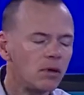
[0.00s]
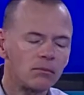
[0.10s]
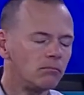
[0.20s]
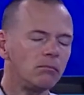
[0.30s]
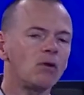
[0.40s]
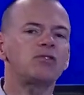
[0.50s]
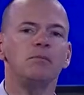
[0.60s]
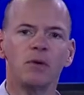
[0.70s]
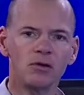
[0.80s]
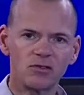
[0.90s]

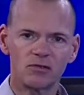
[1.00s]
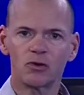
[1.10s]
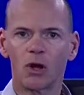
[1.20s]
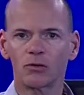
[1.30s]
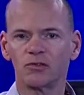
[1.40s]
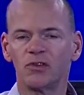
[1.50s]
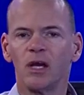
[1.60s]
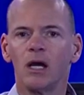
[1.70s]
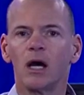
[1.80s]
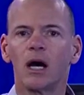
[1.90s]
multi-millions of dollars
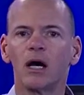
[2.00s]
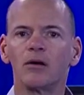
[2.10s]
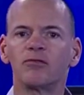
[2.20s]
uh,